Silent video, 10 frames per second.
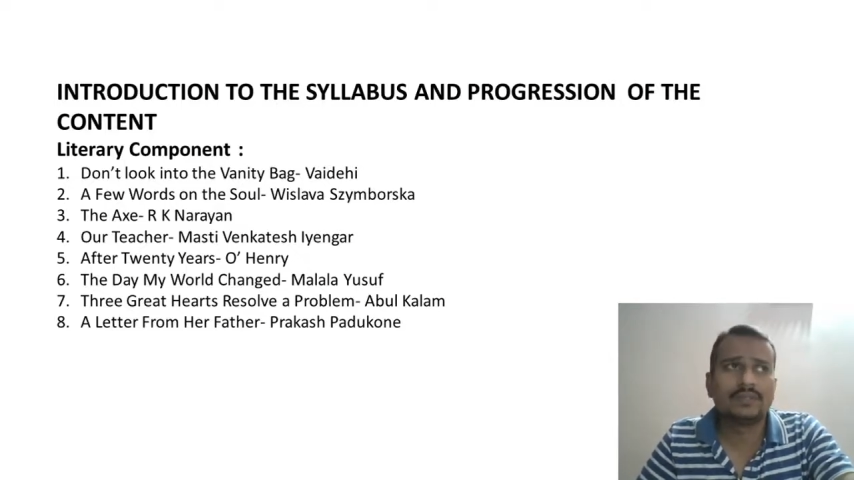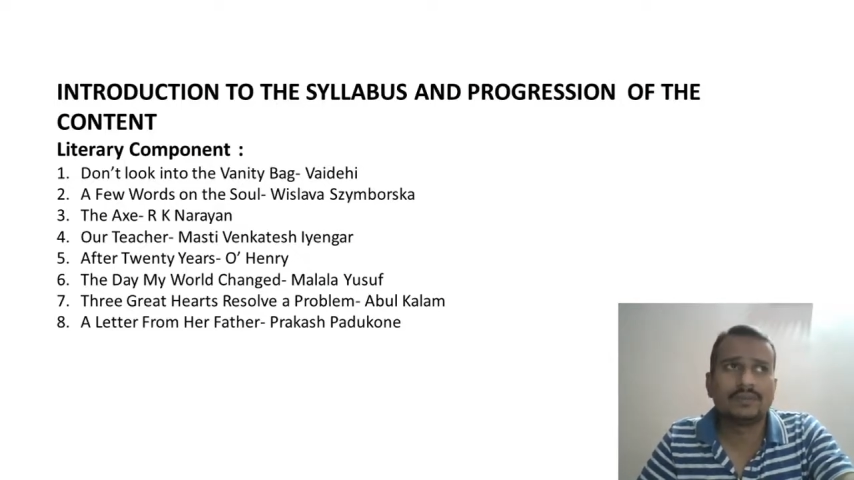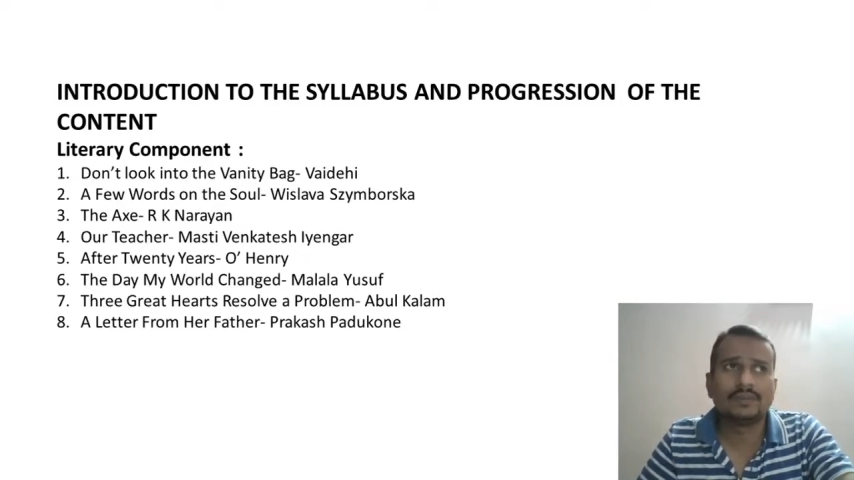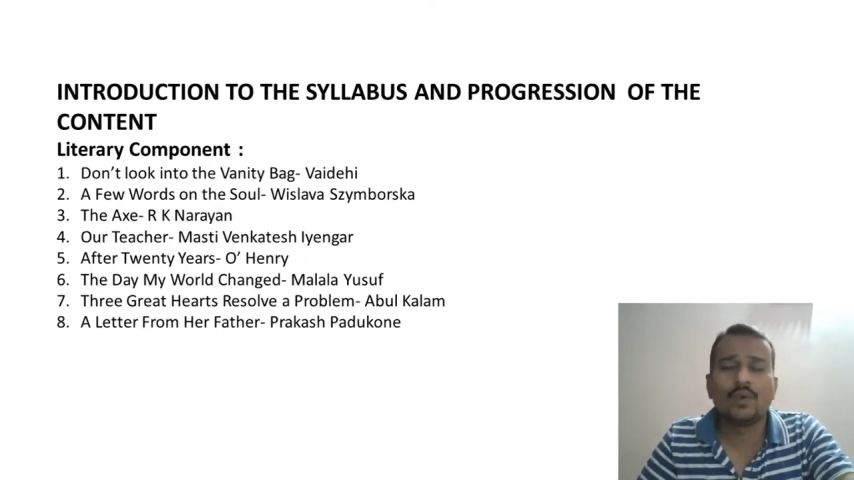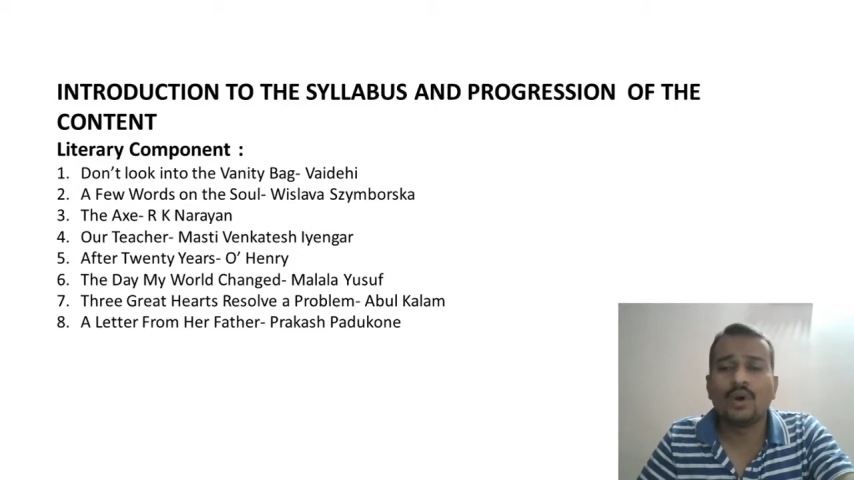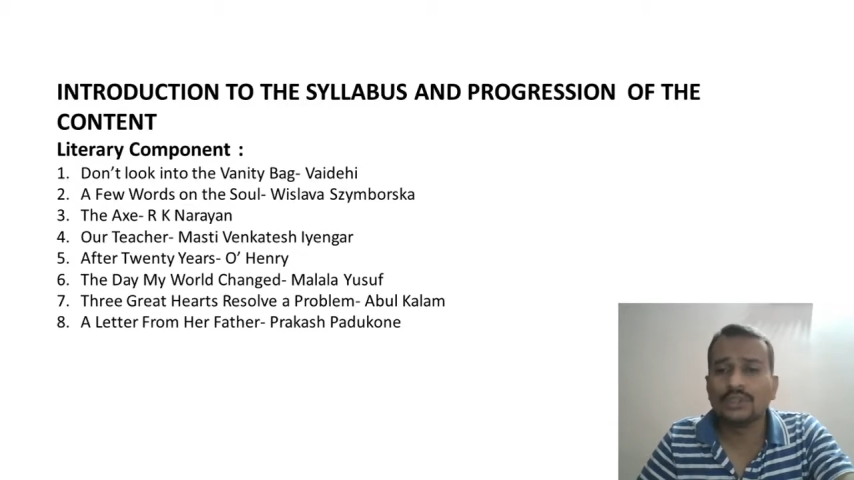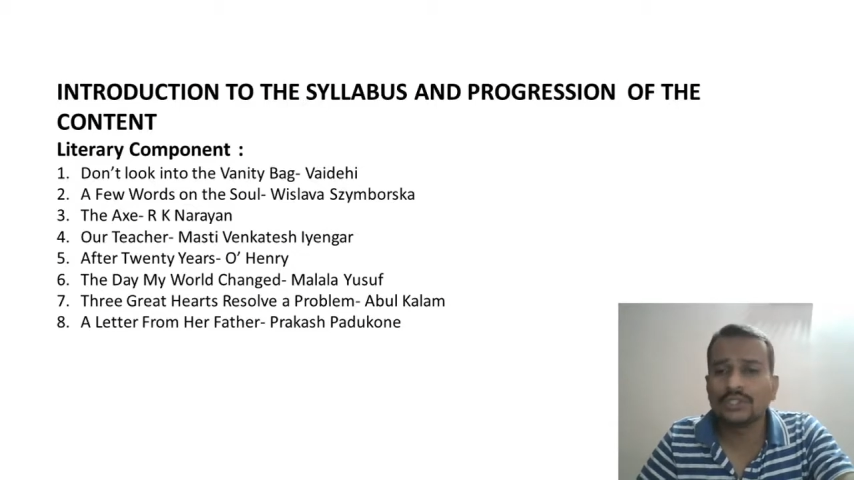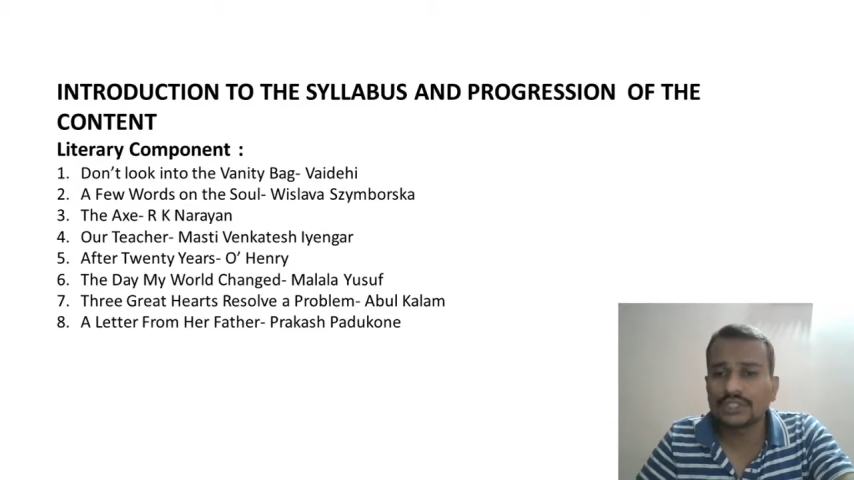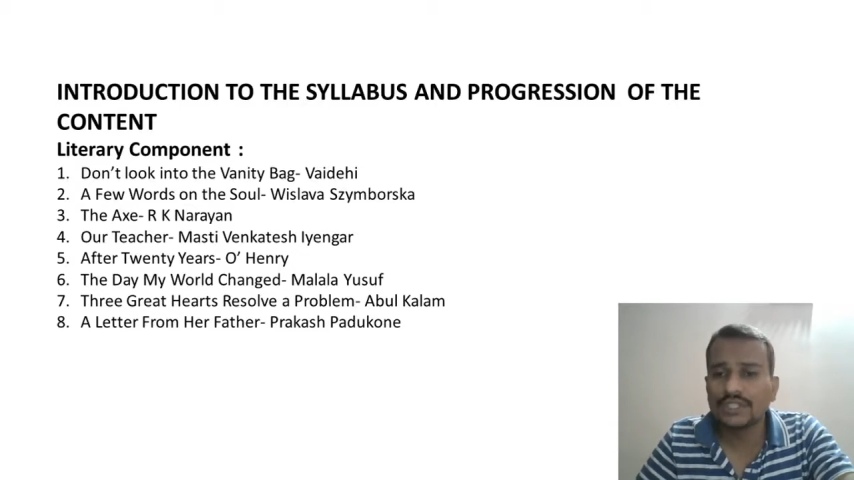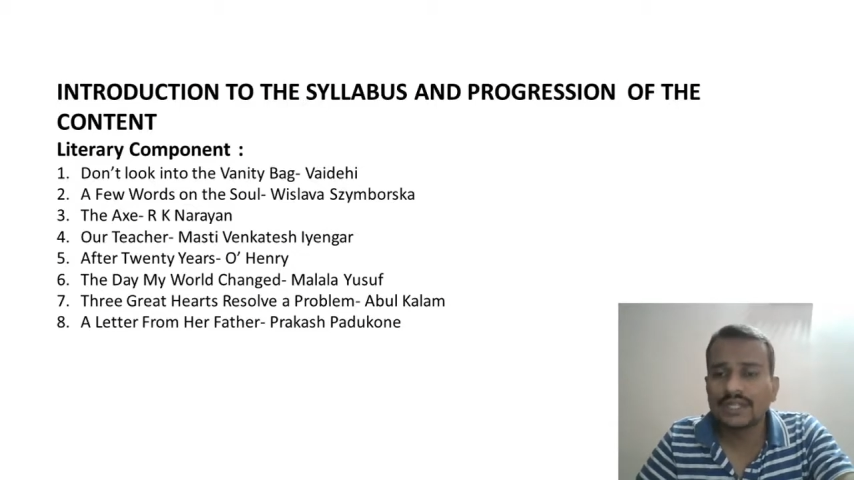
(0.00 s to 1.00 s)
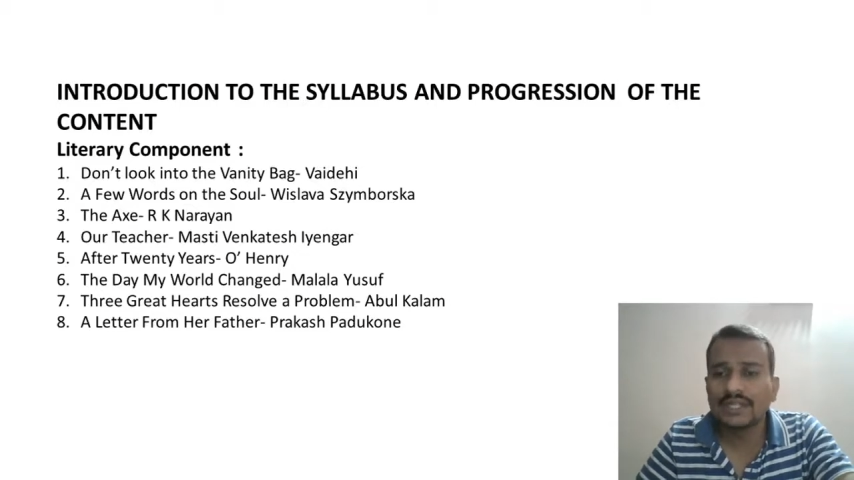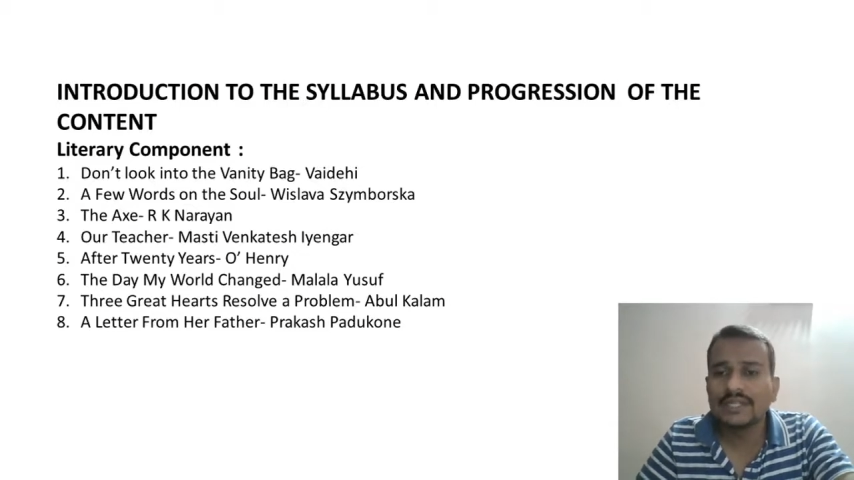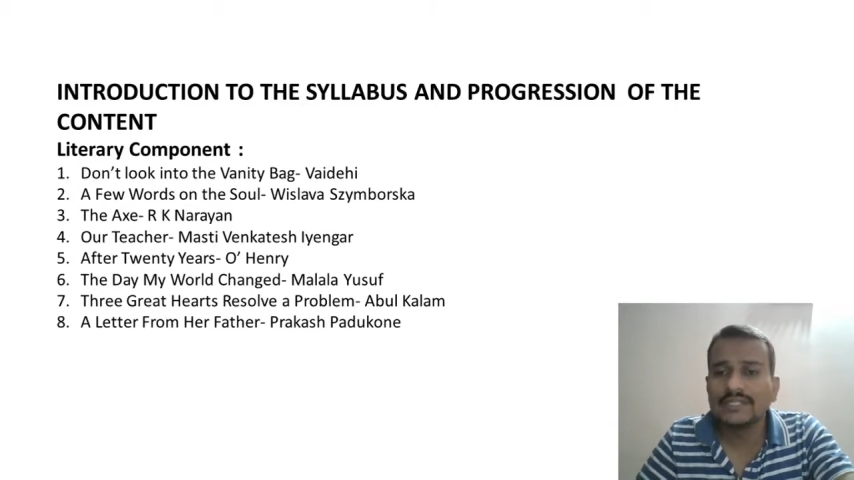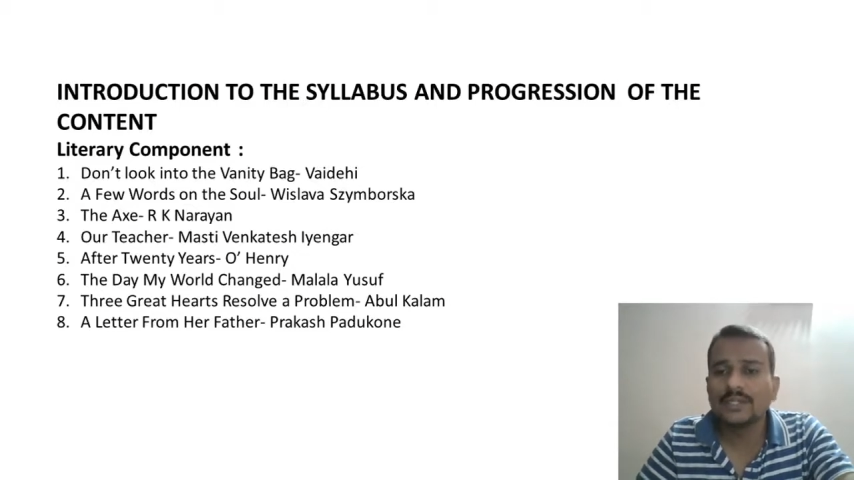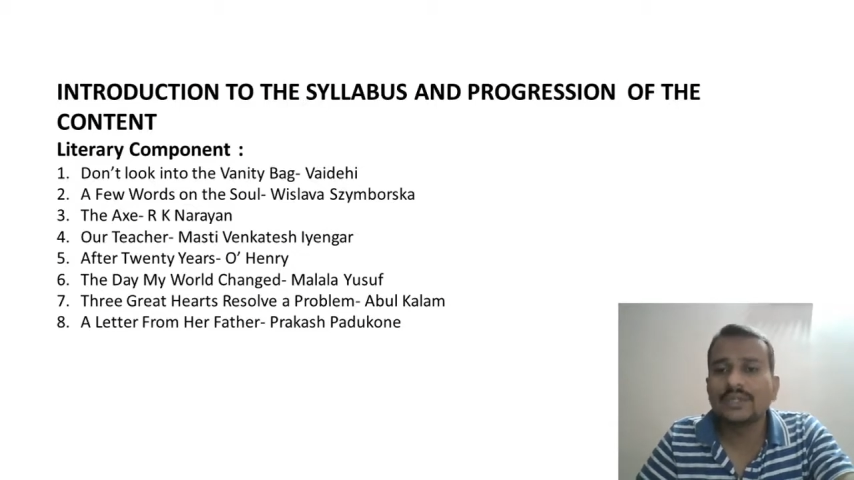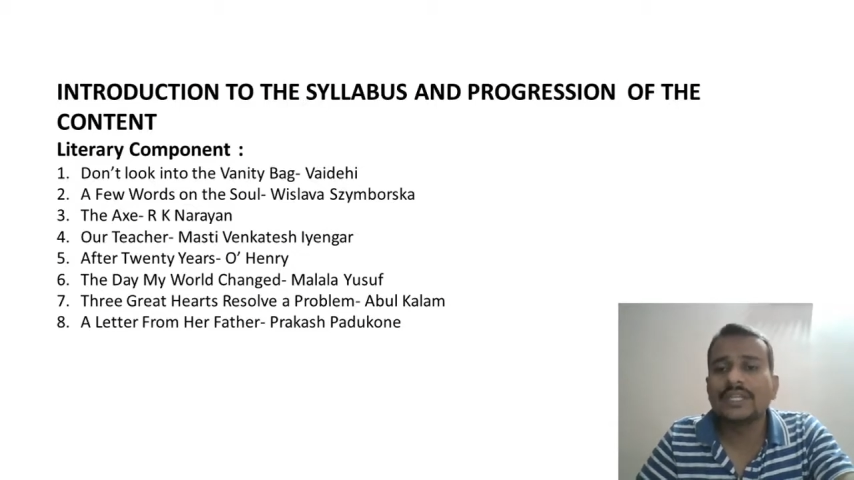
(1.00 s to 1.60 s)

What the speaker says: mosque. So